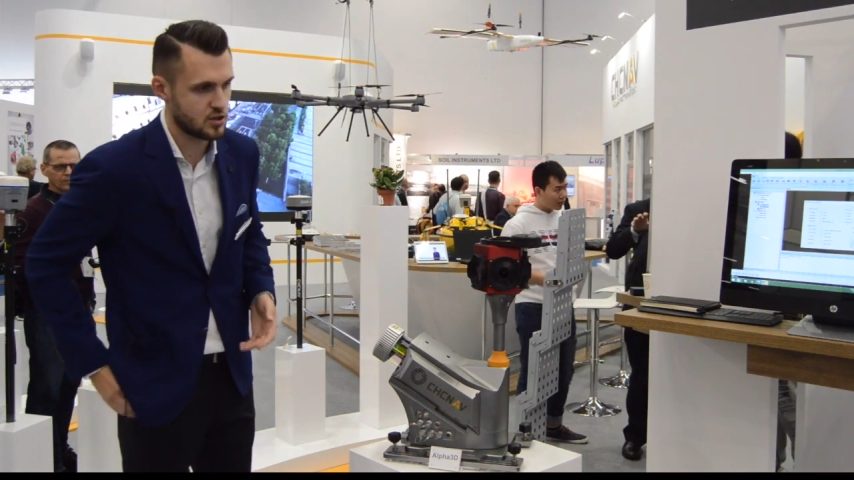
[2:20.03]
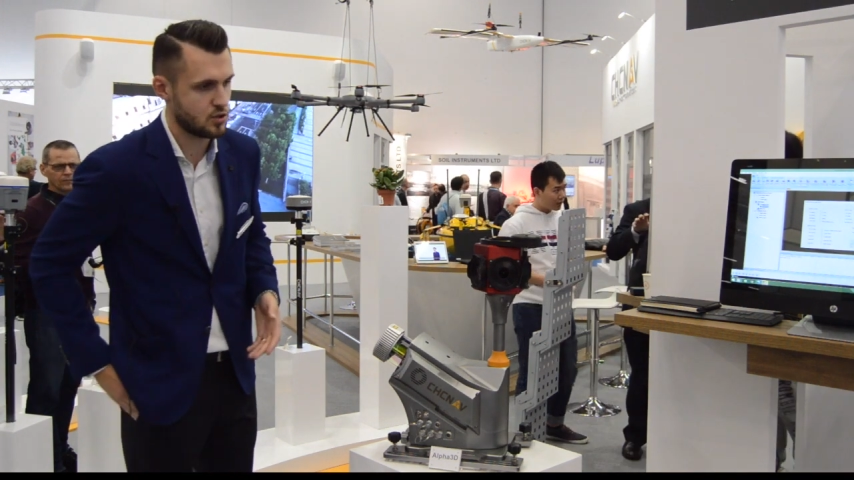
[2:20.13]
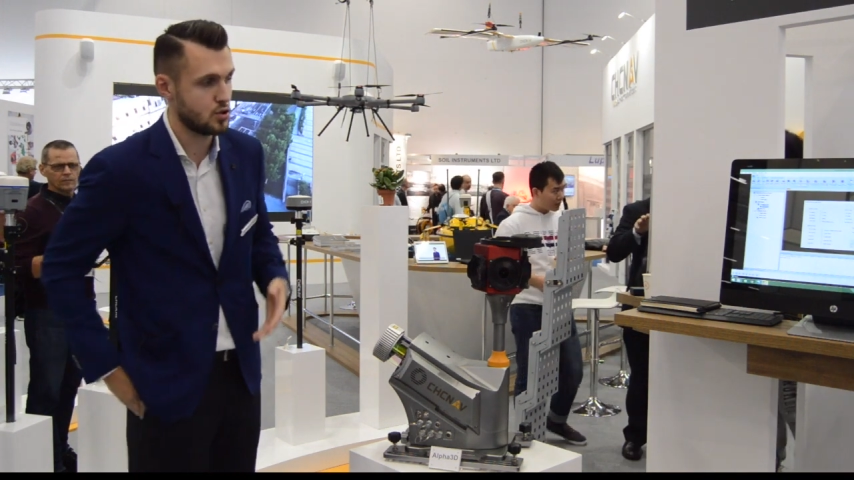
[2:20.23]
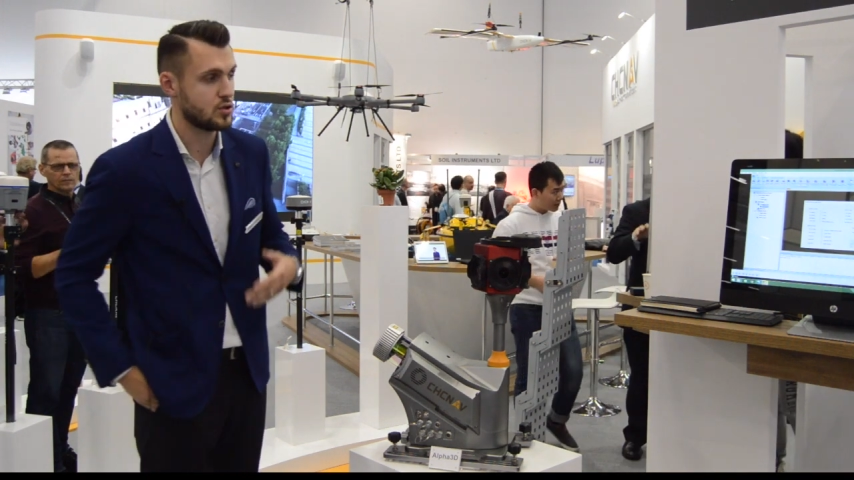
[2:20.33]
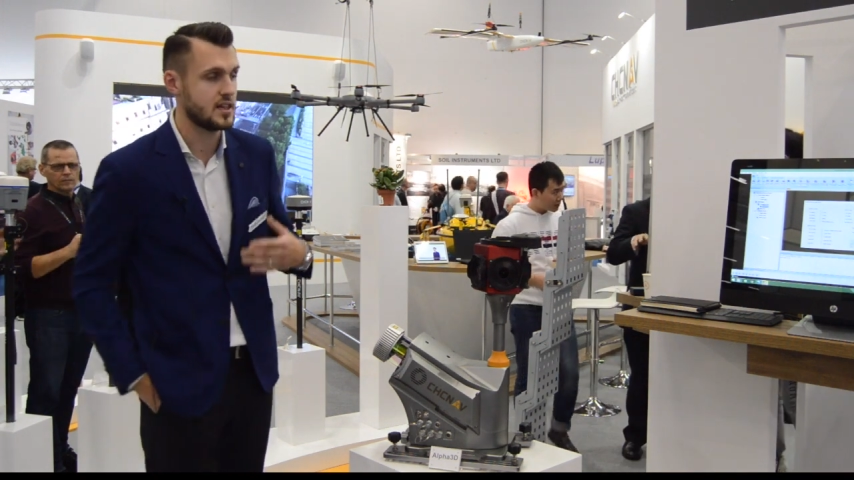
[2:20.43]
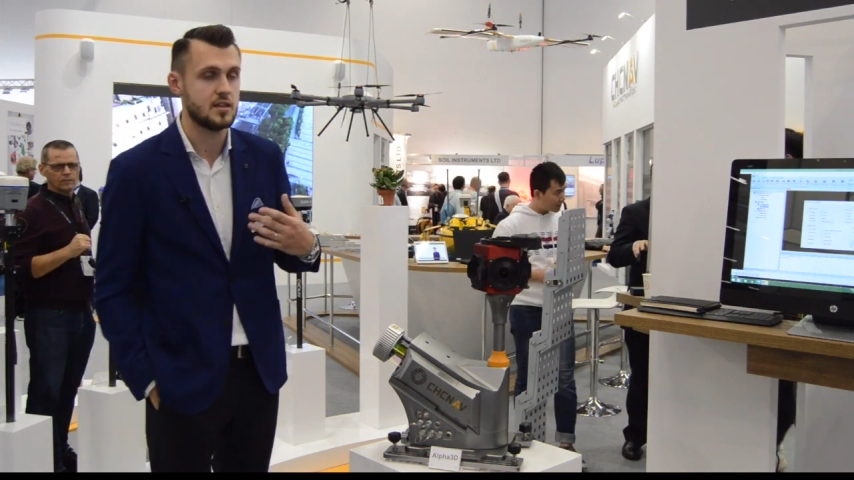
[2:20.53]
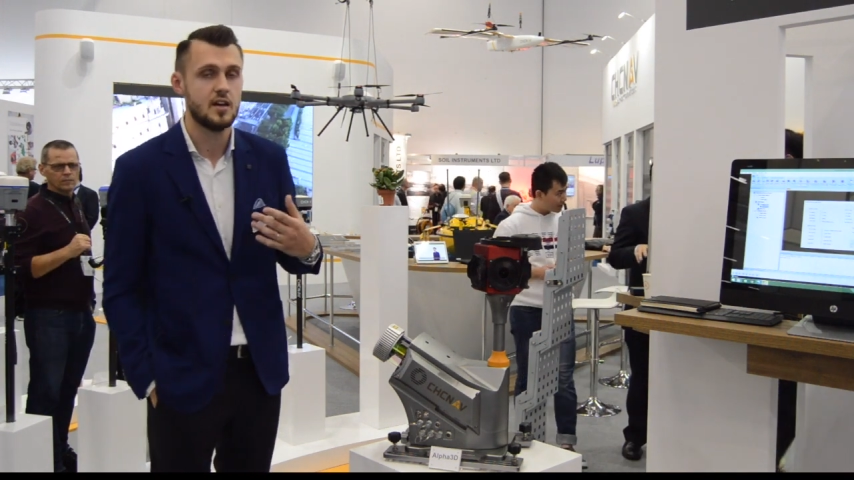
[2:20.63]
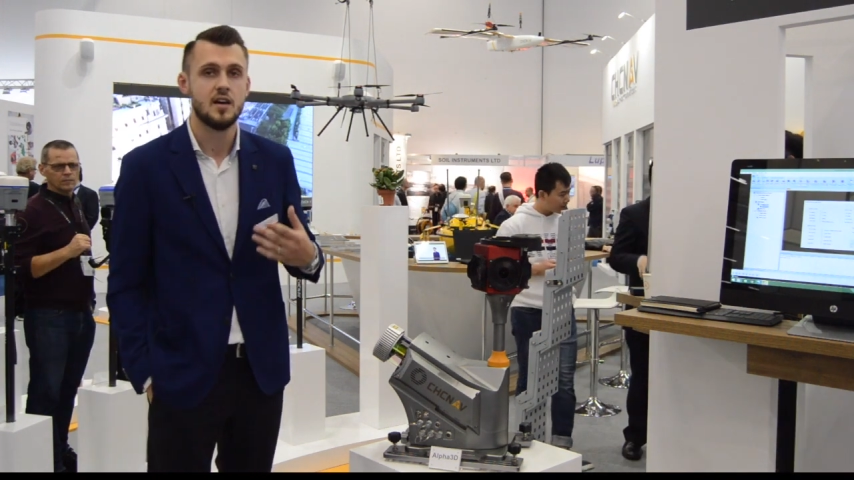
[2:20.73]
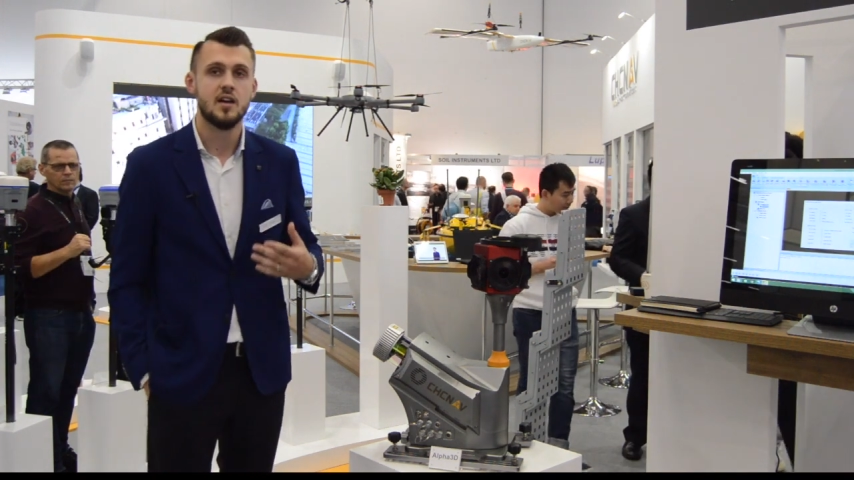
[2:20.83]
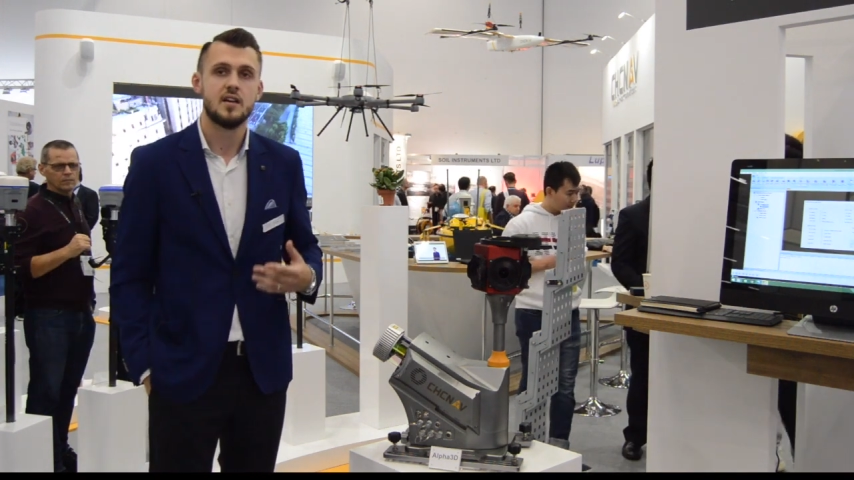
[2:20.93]
So you can
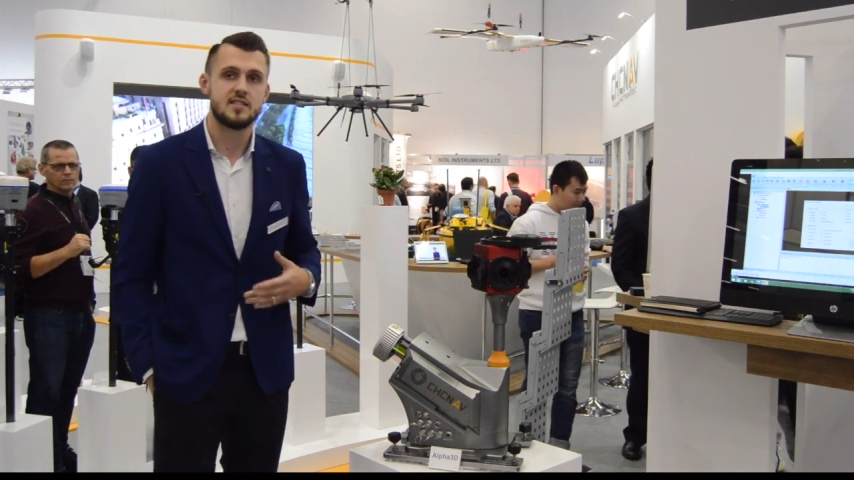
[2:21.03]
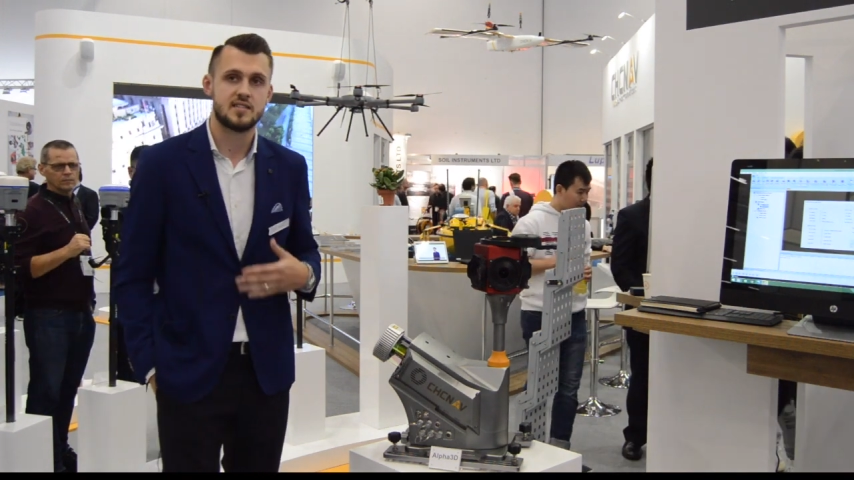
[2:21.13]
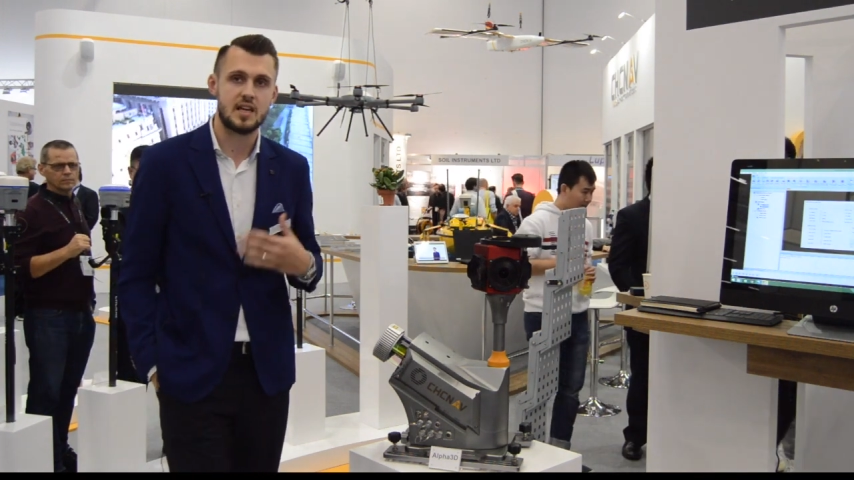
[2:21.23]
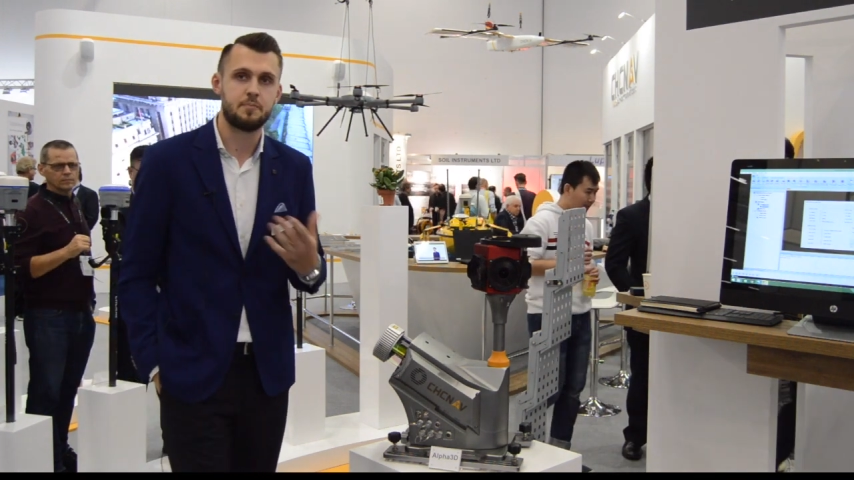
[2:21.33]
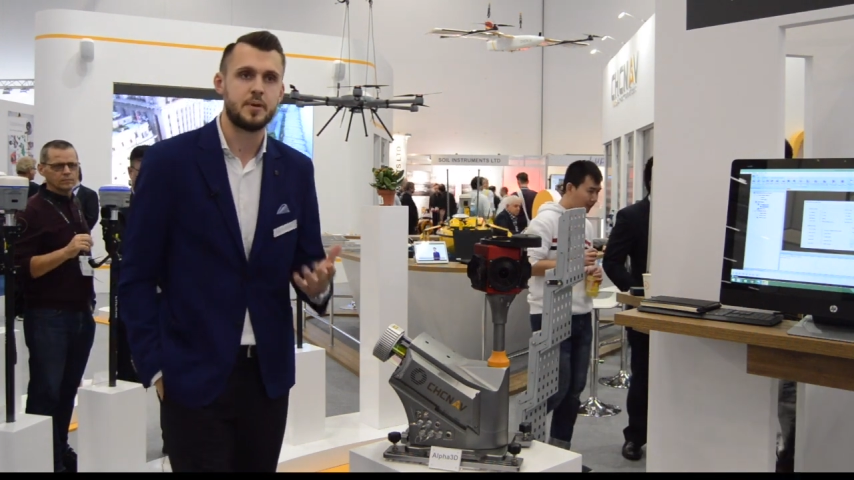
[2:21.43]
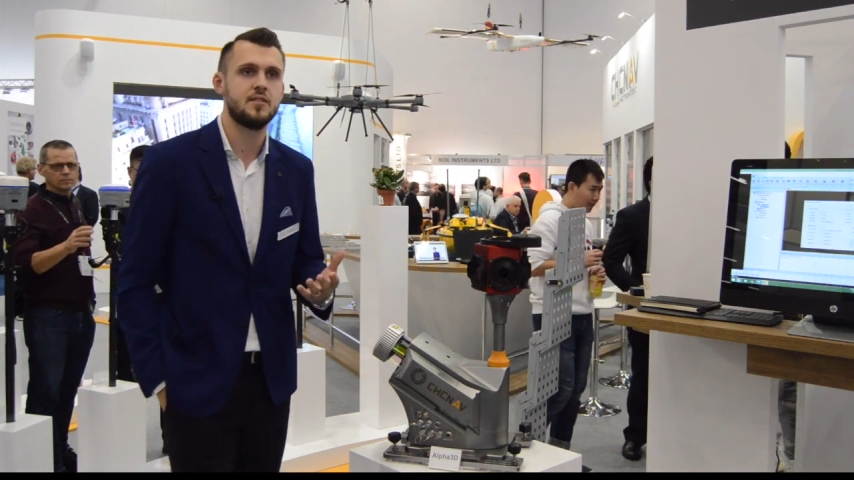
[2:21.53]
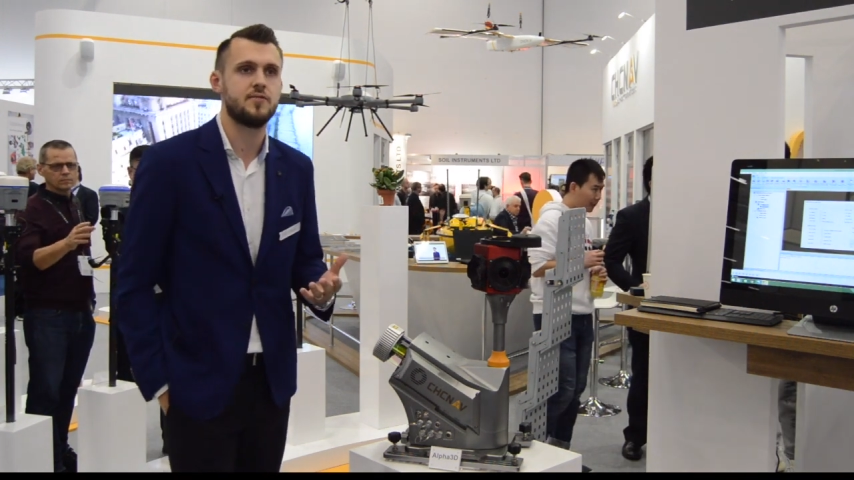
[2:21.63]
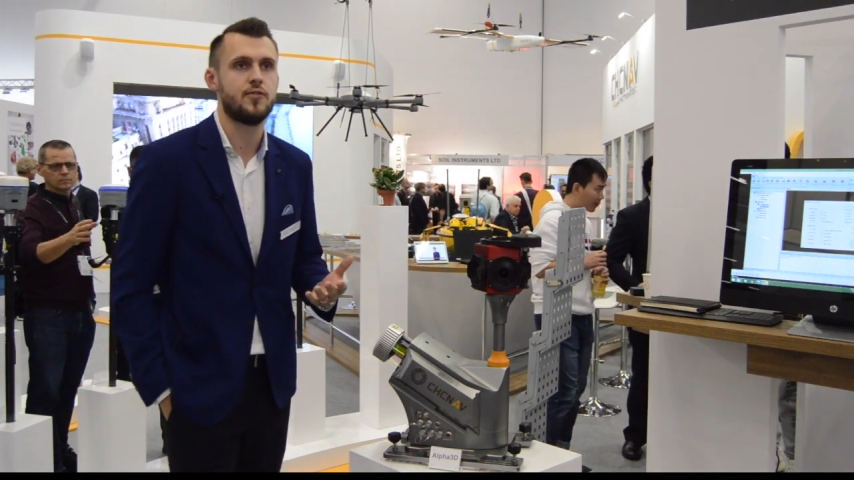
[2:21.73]
step in